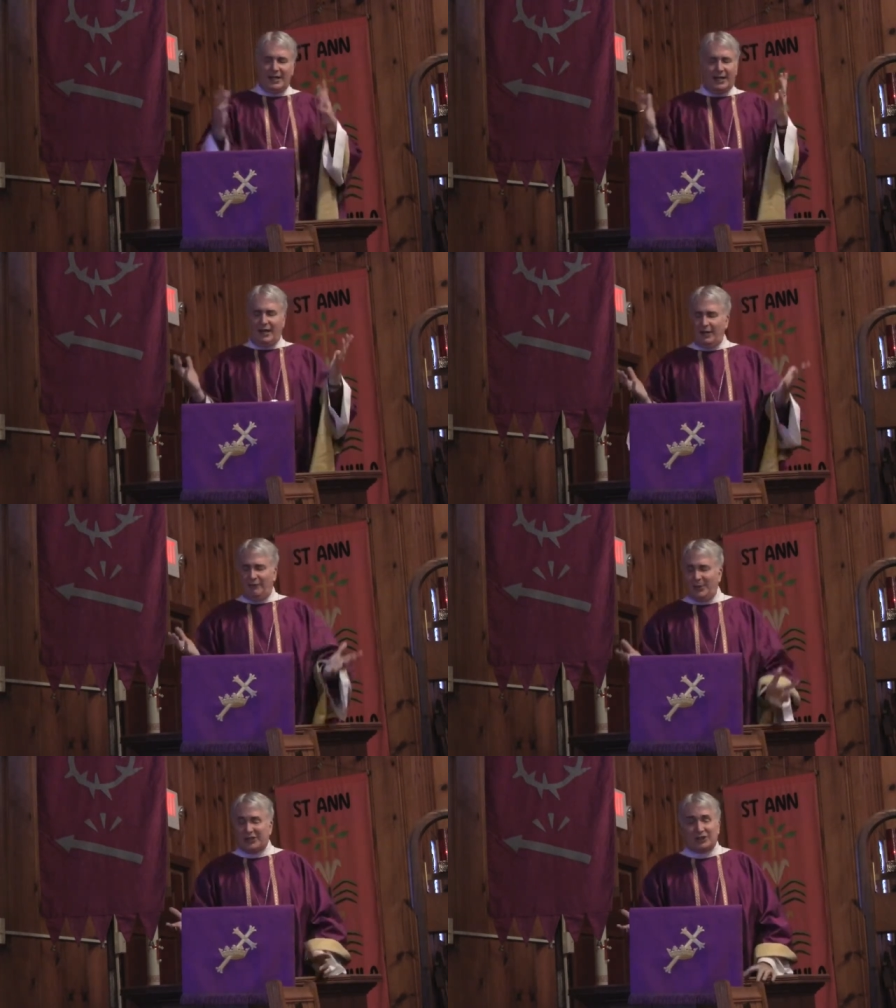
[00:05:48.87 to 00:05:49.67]

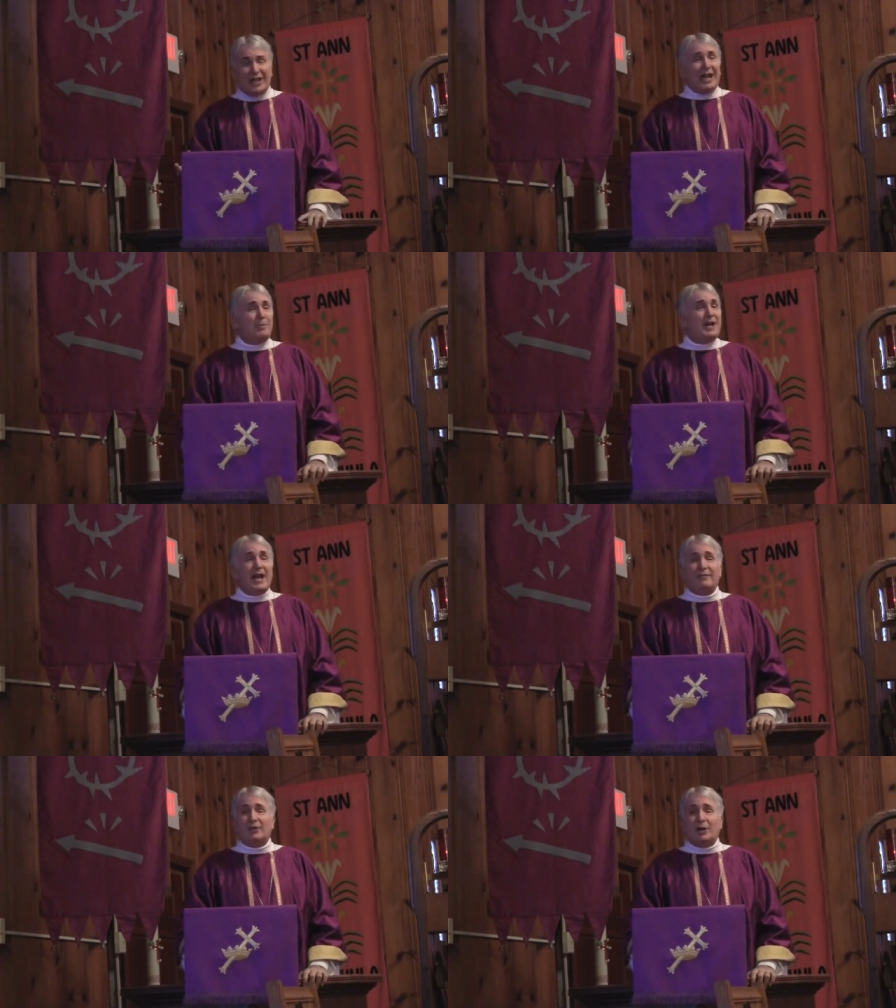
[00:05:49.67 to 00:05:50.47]
If we say we
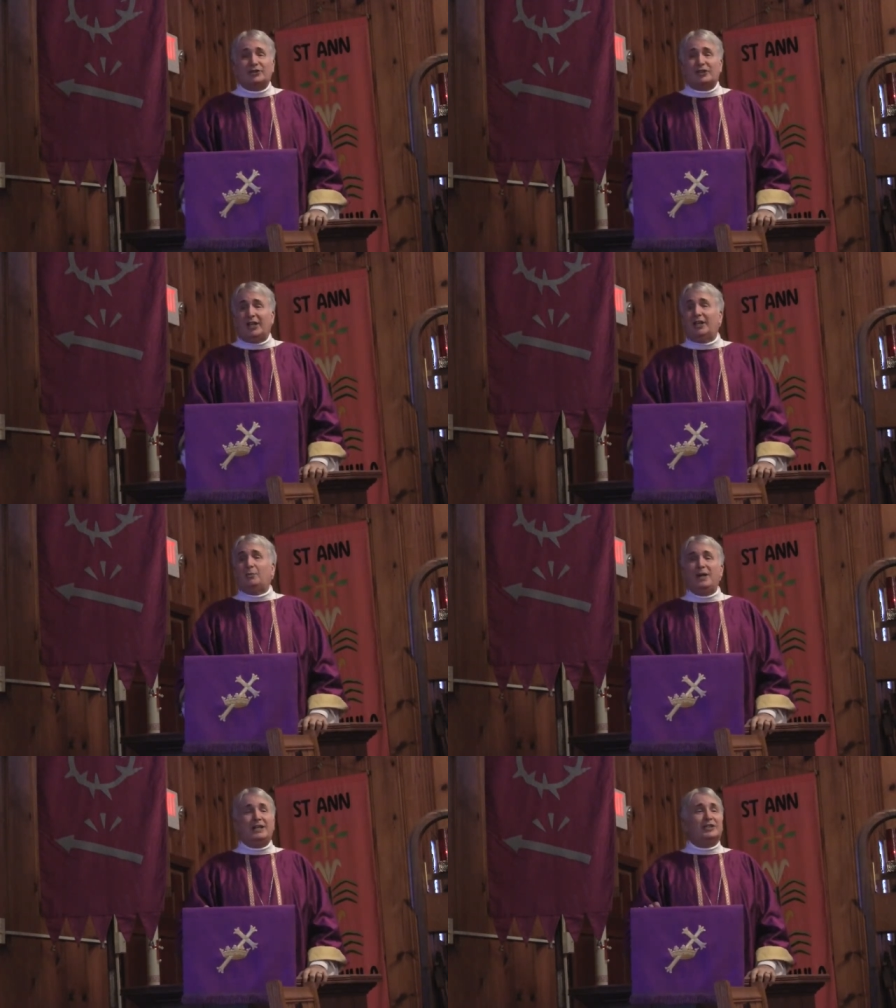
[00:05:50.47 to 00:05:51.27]
have no
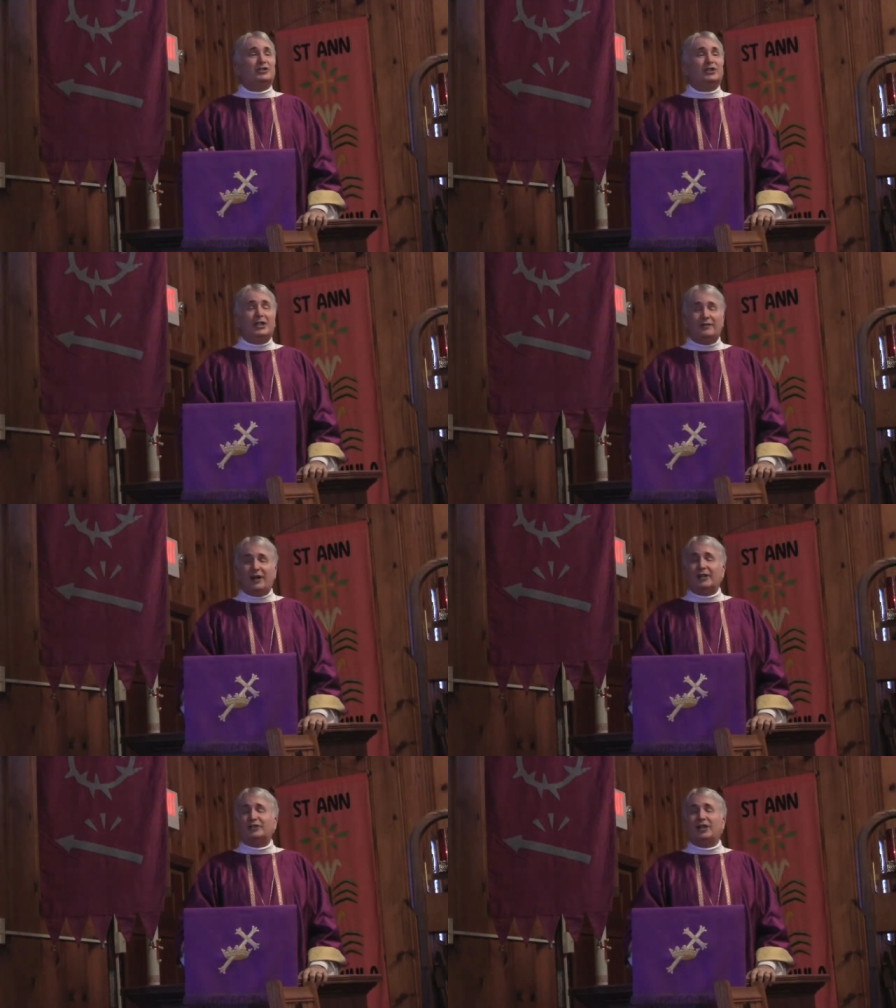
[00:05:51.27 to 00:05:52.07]
sin, we deceive
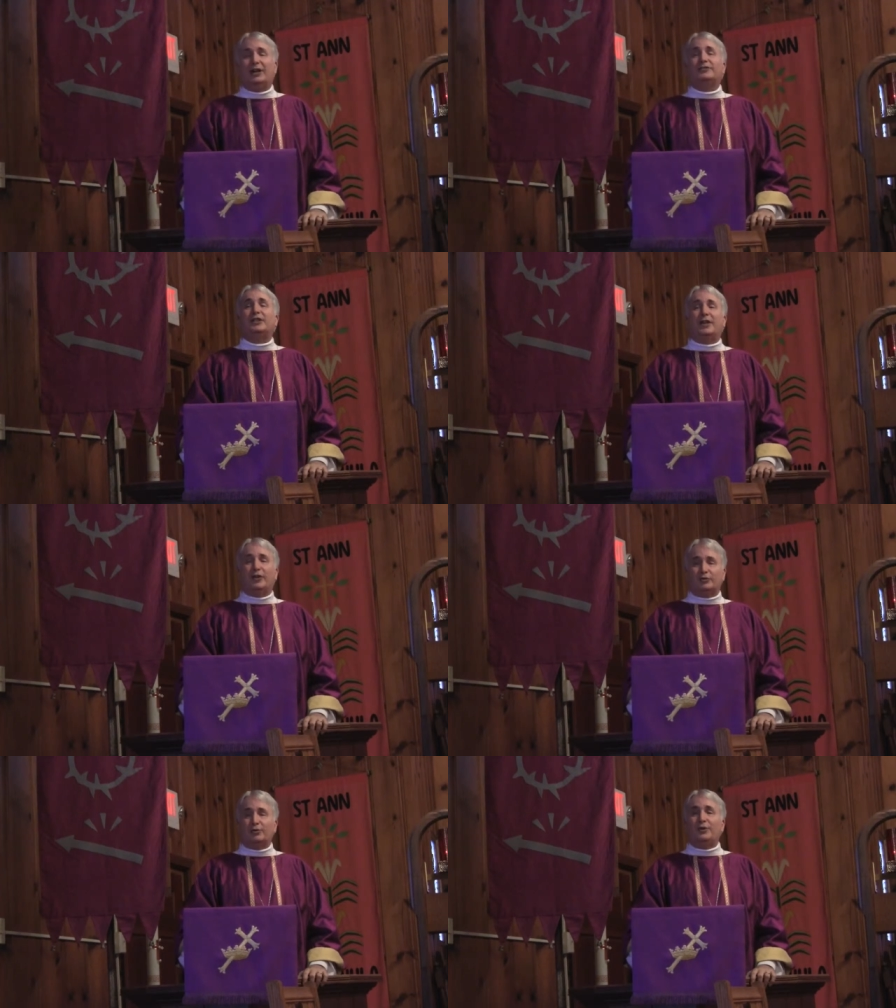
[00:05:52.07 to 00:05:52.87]
ourselves and
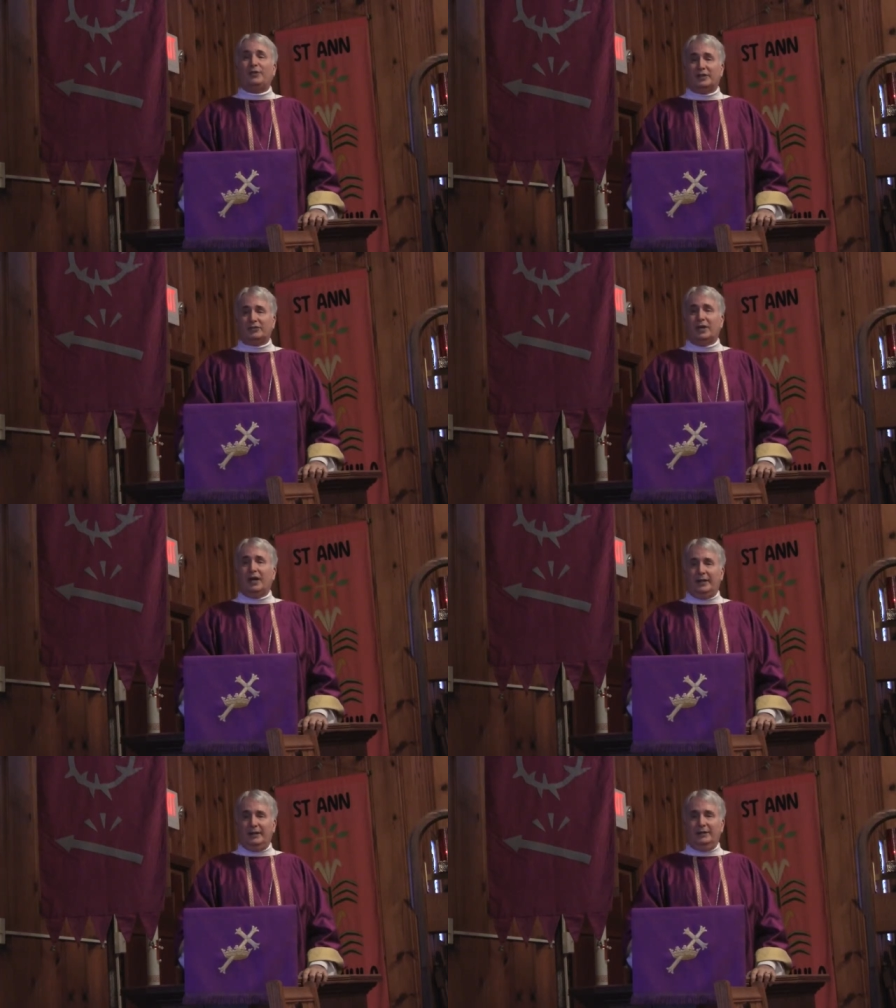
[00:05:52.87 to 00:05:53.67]
the truth is
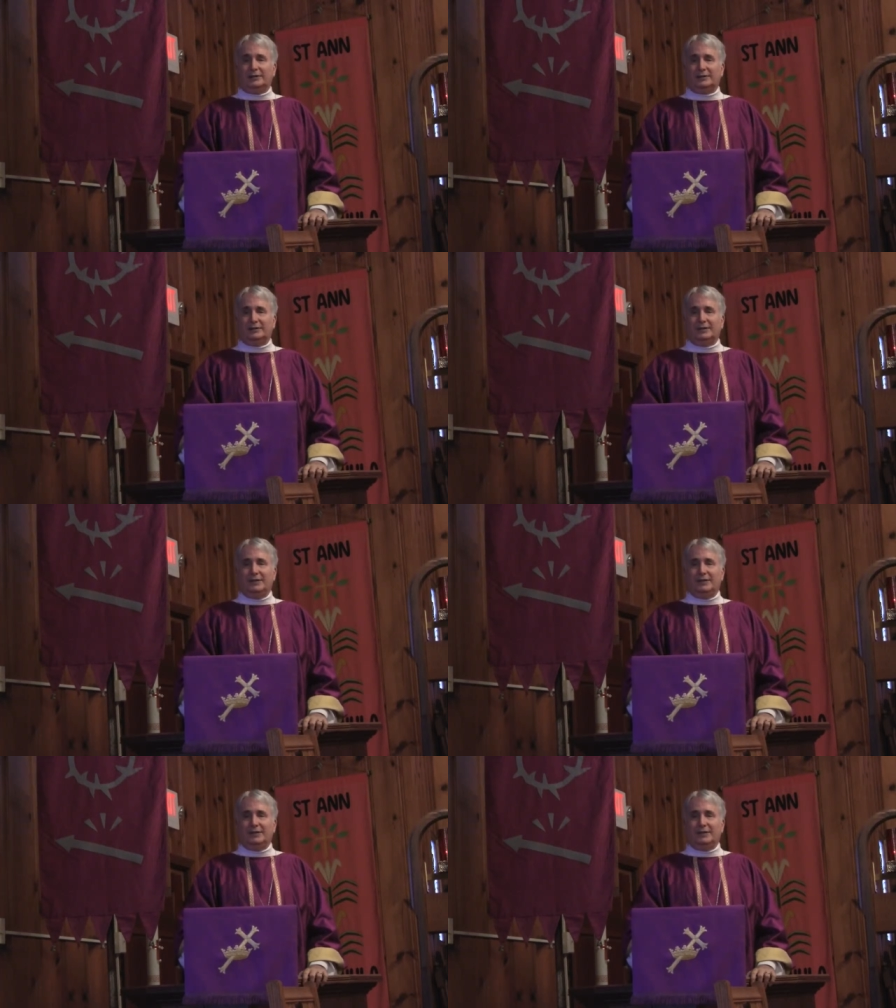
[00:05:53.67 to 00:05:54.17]
not in us.